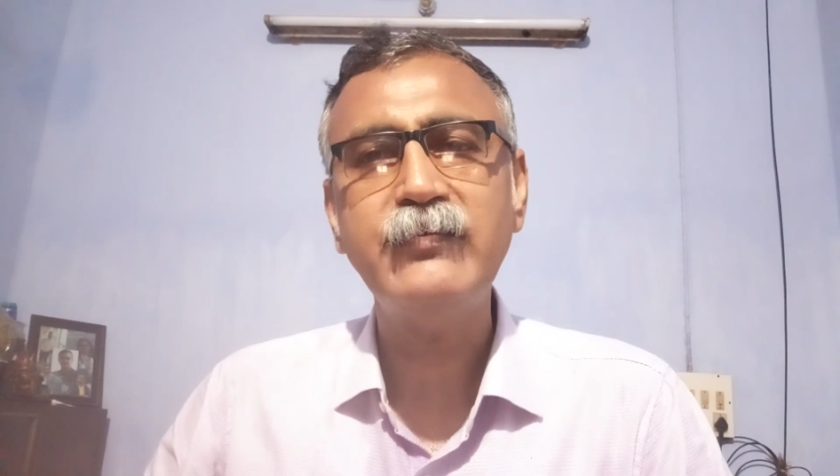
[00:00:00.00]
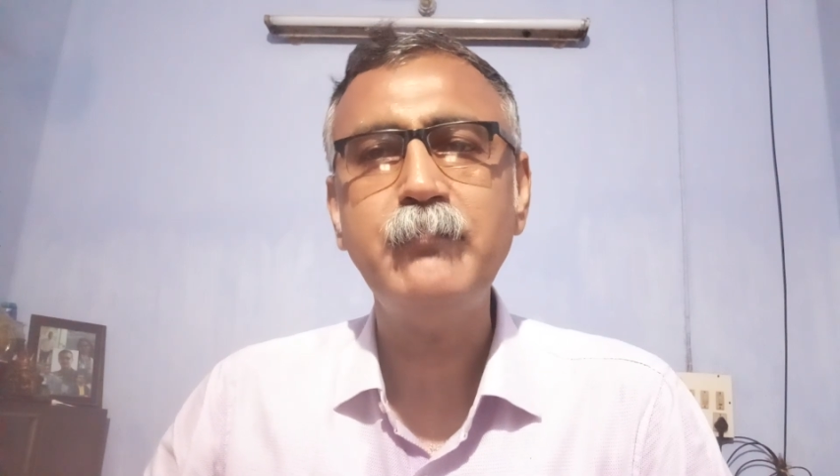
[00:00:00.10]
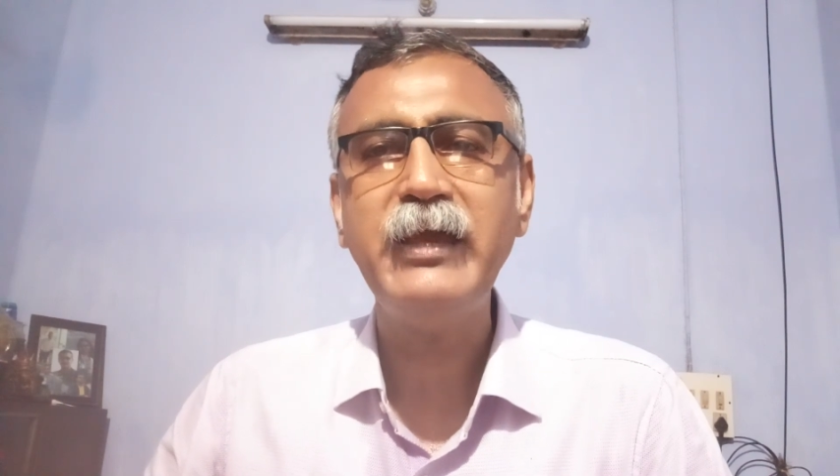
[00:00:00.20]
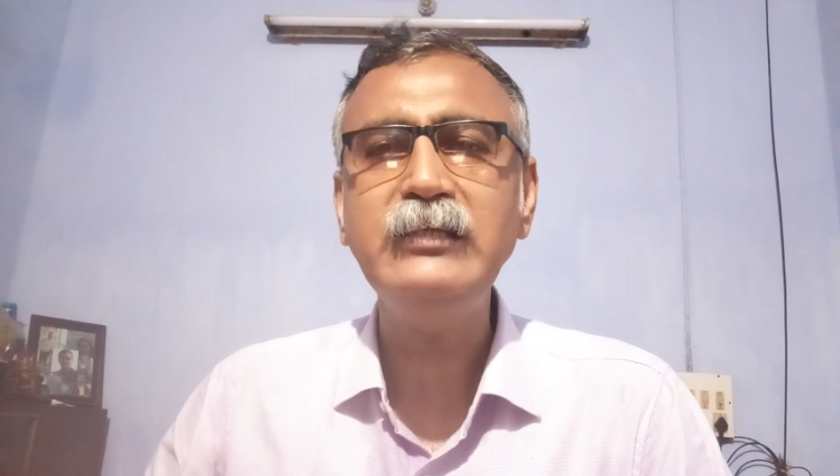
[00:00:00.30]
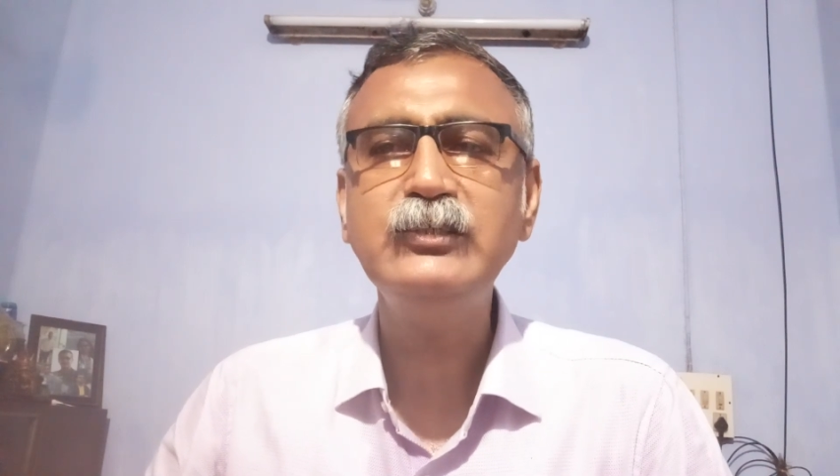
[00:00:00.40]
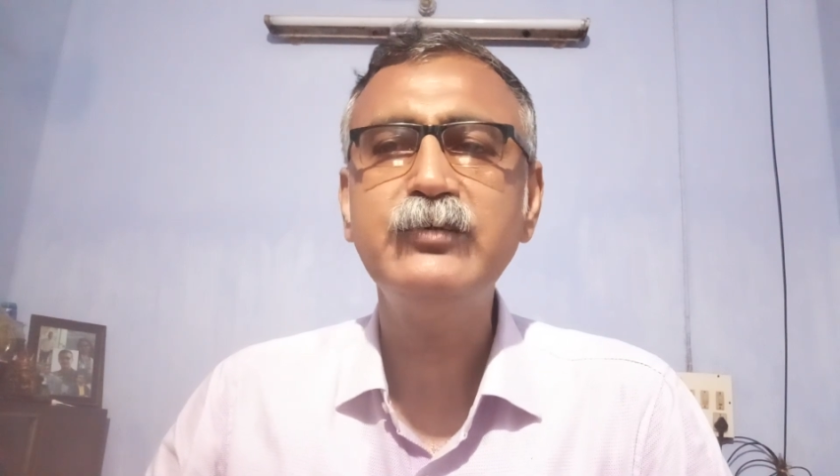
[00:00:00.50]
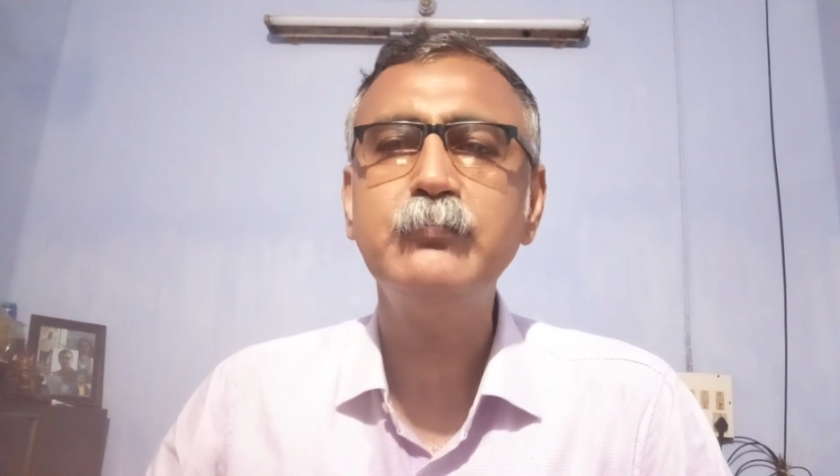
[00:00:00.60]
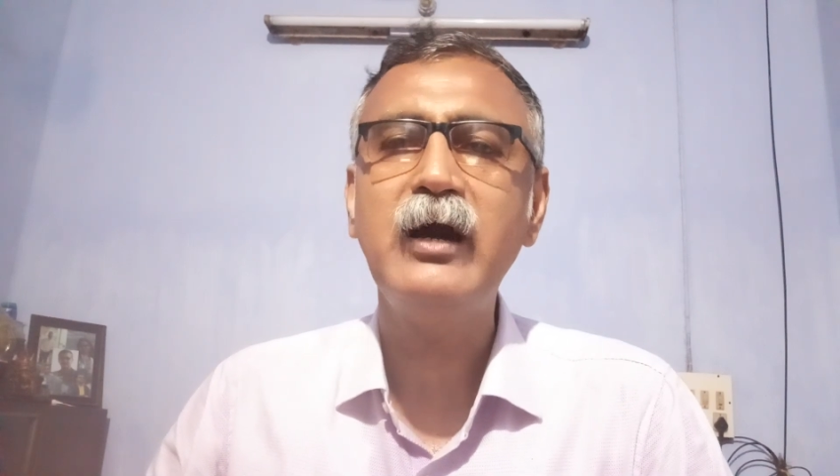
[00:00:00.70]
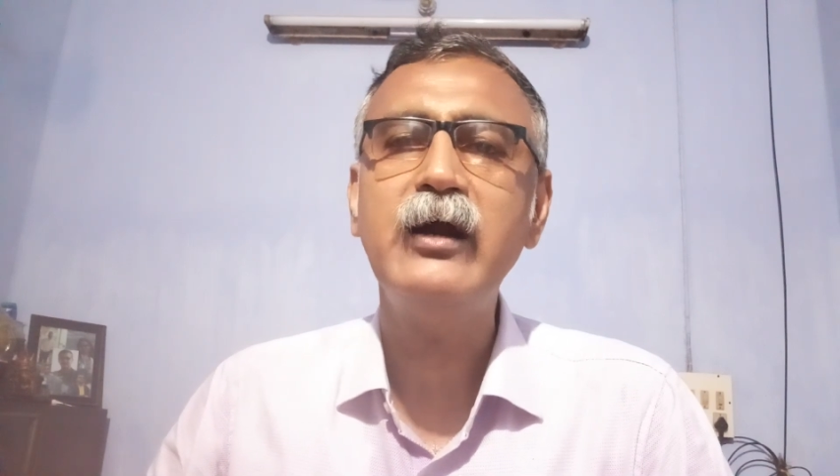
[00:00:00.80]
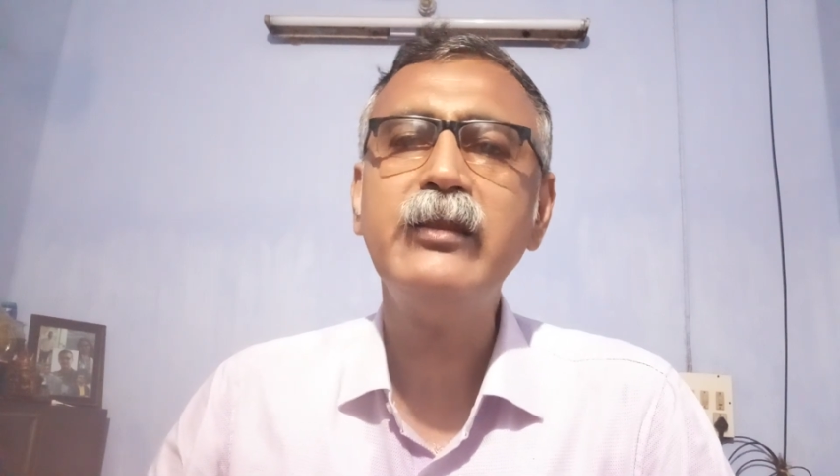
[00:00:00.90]
as a
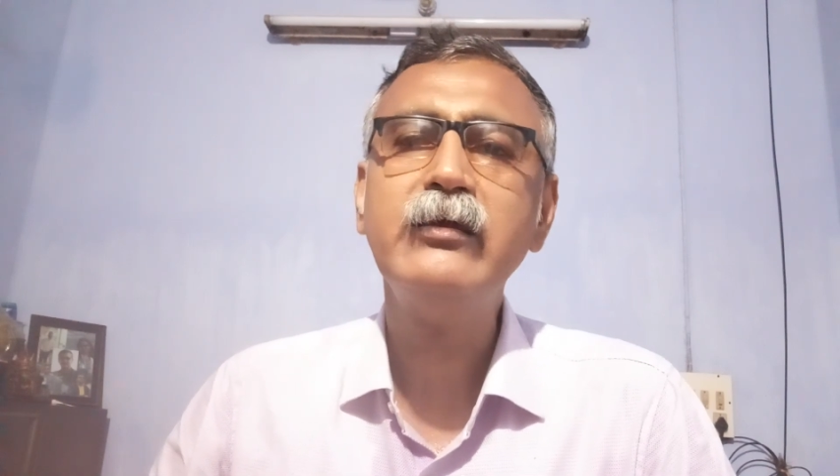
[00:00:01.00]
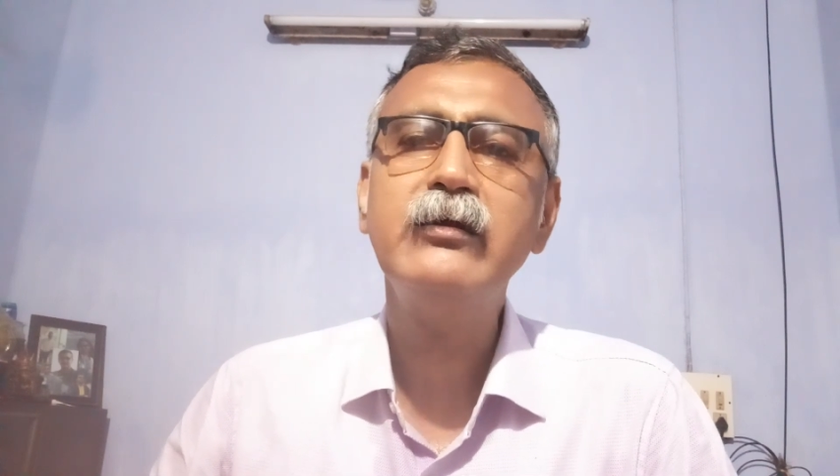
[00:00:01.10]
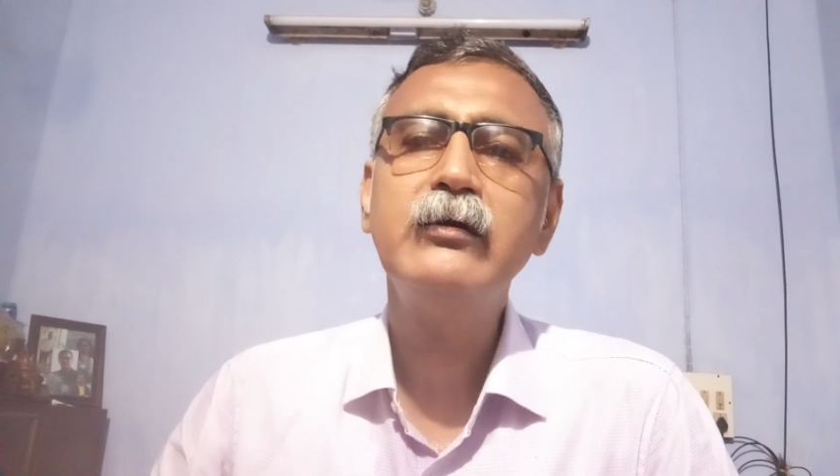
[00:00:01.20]
benchmark